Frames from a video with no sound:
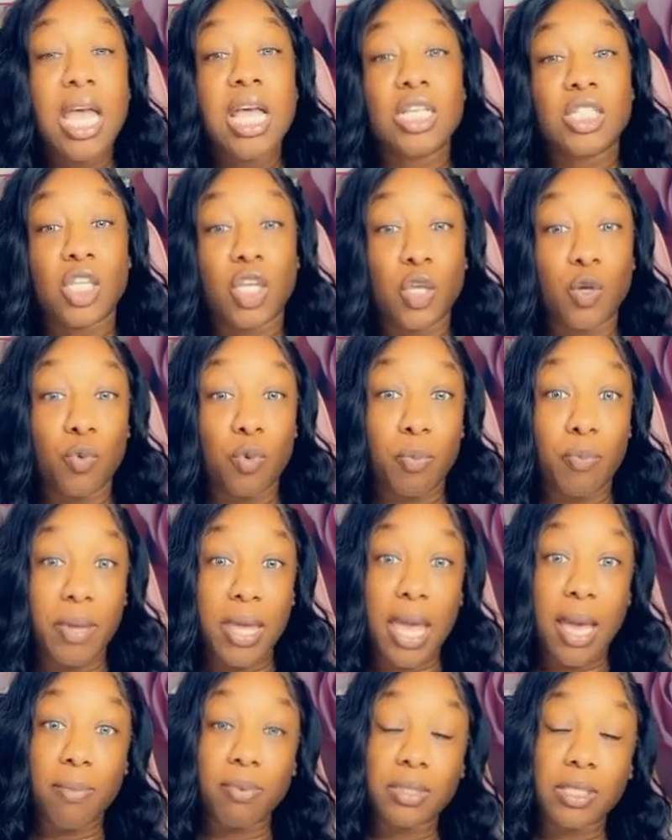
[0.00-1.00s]
So you will be
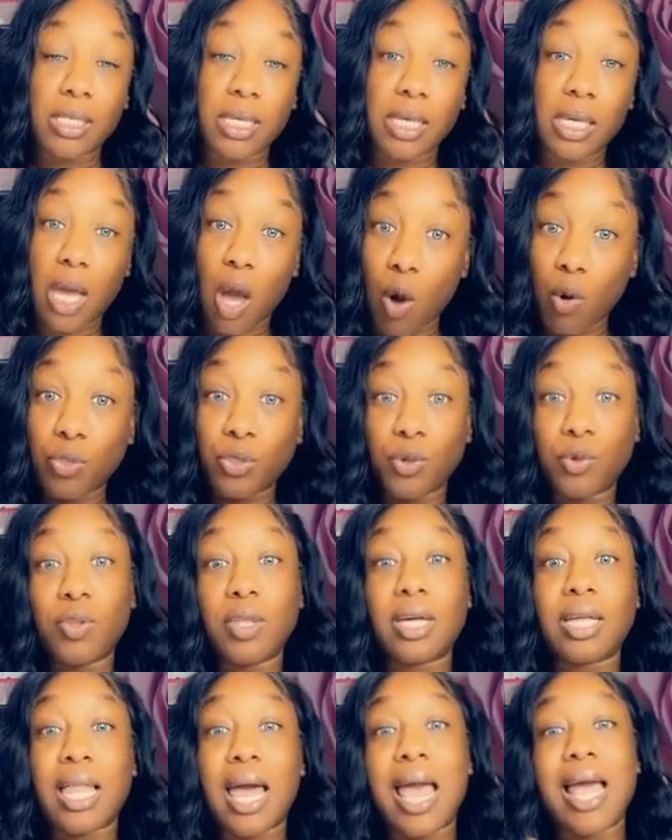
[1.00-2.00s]
able to go through
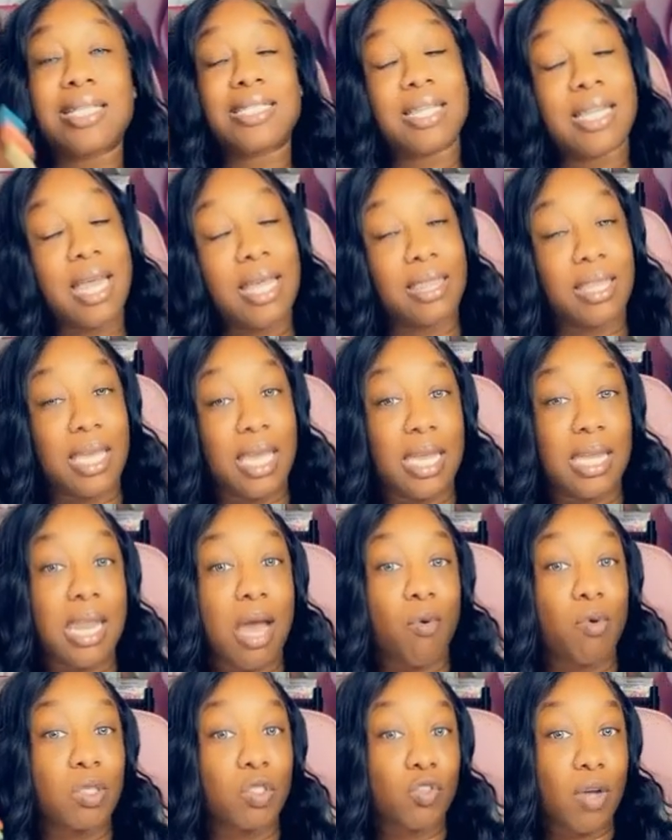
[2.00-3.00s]
the class and at the end I
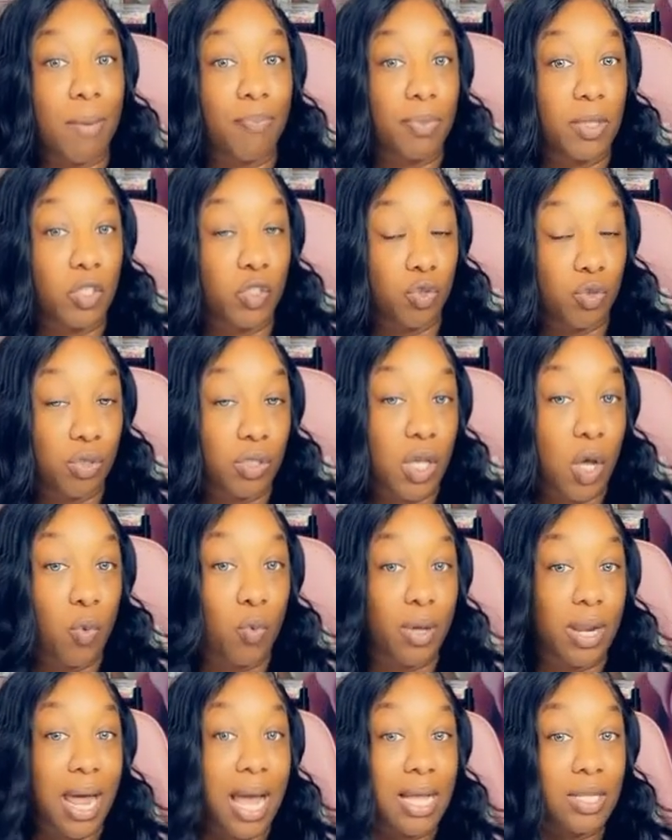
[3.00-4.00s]
will drop the jewels on
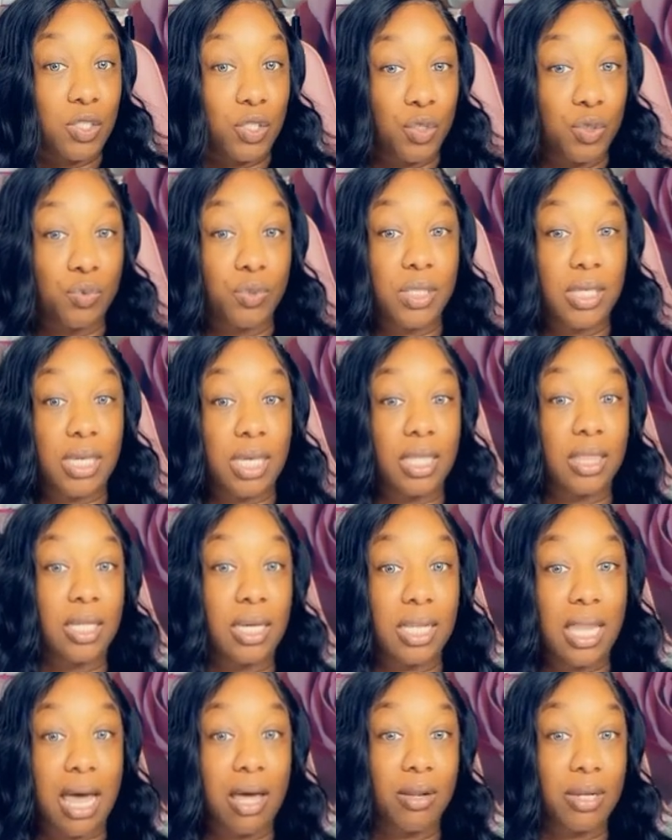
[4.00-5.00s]
what I do to get the
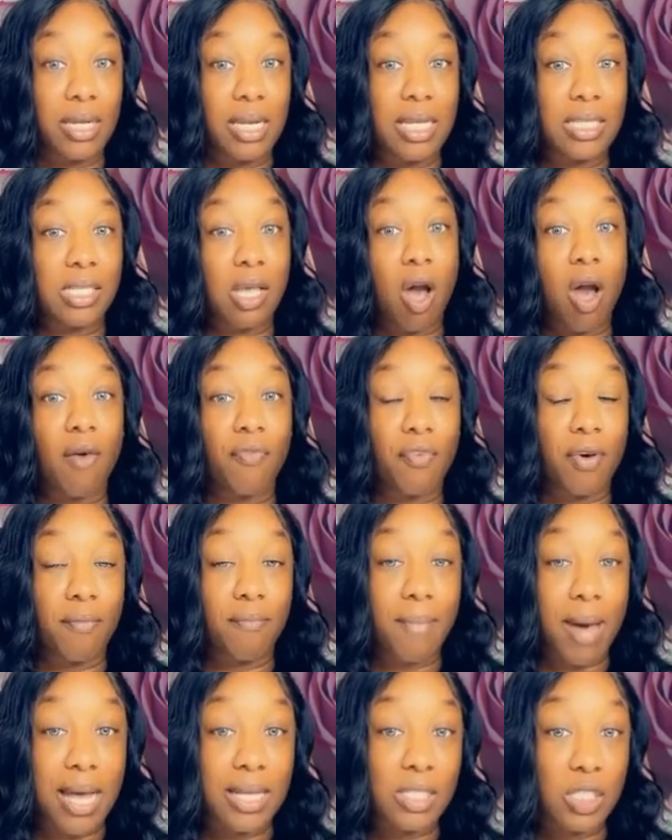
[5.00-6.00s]
cloudiness off of
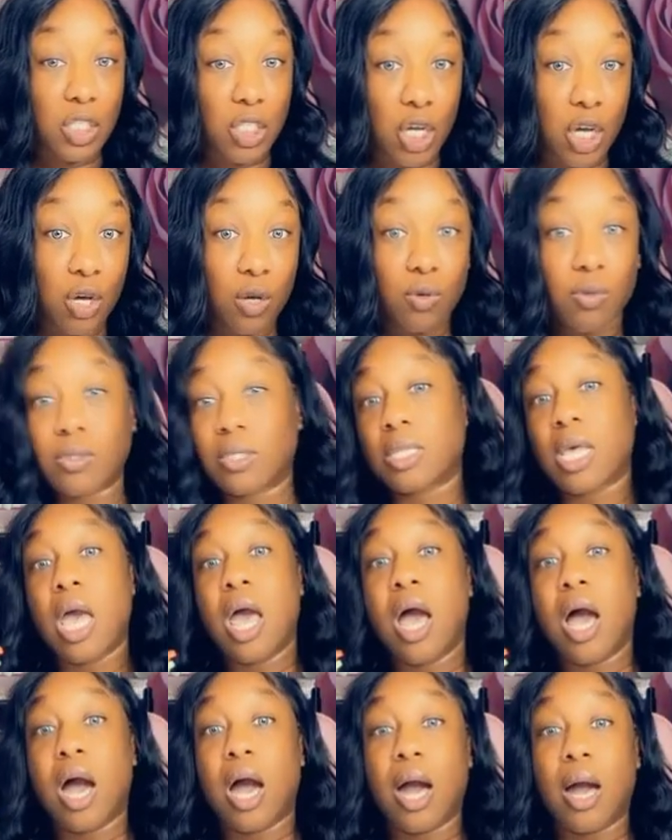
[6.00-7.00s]
my stones
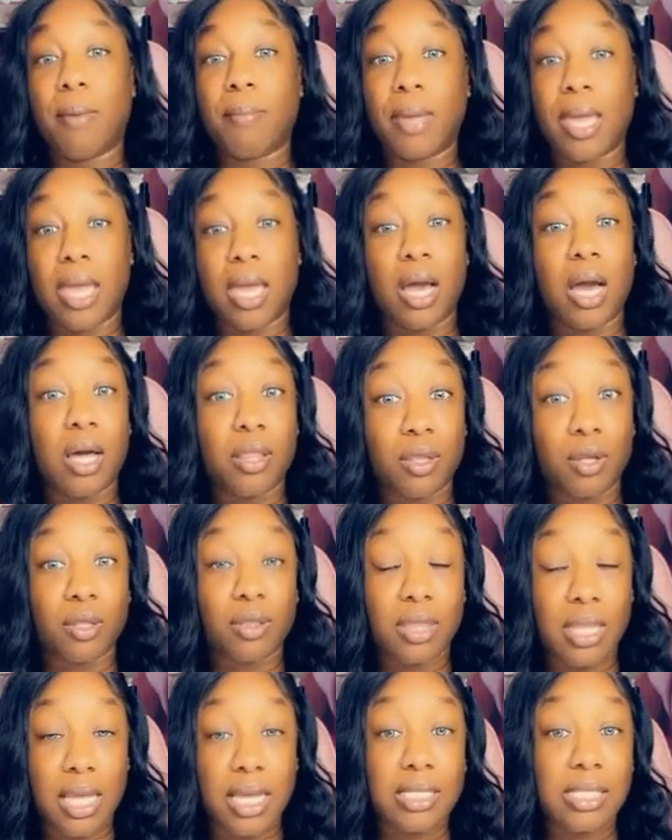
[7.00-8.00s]
and other
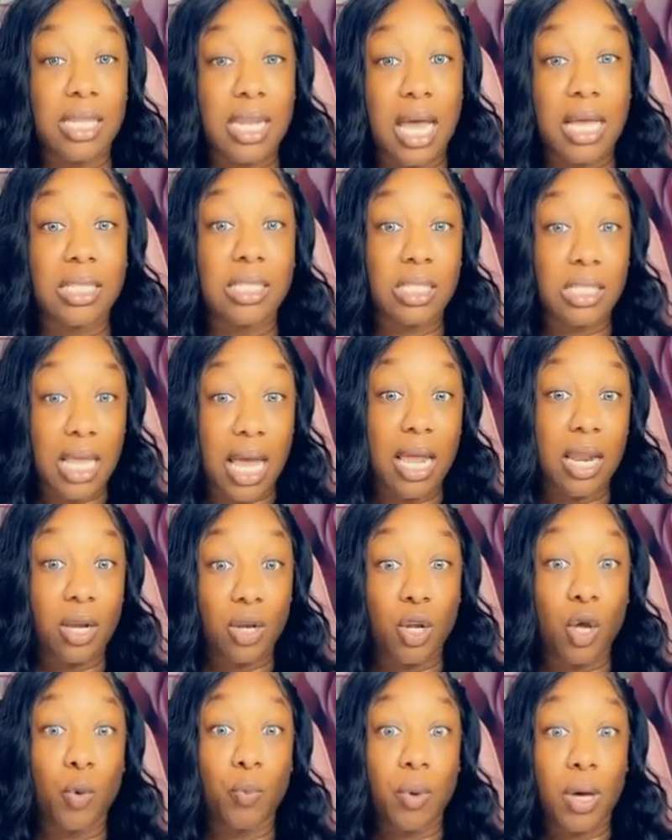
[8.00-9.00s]
things that I
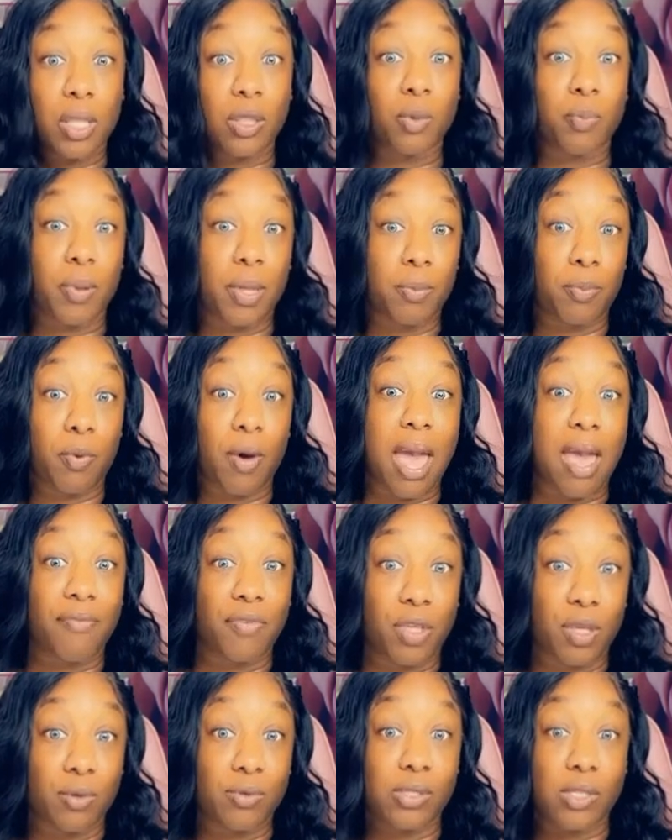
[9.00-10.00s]
know other people have
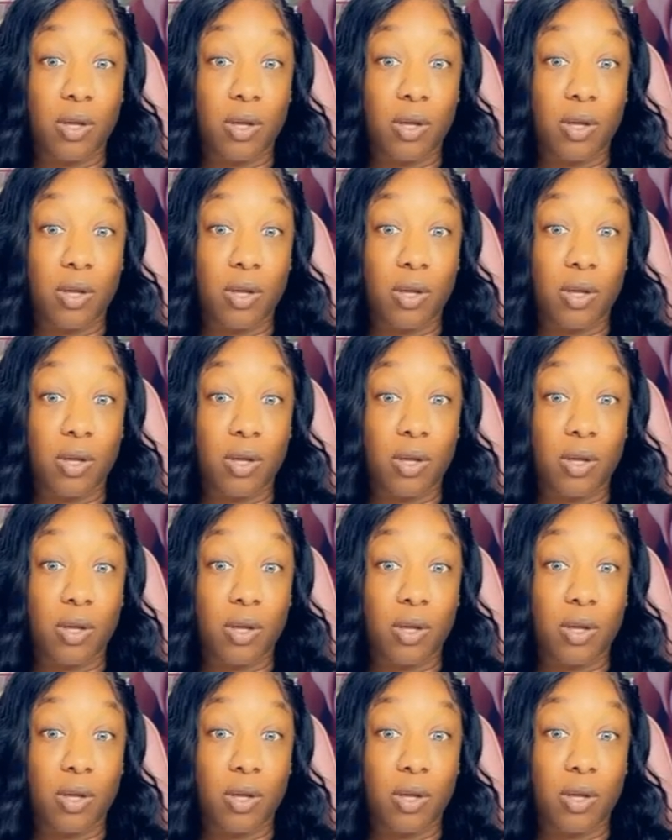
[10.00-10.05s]
used.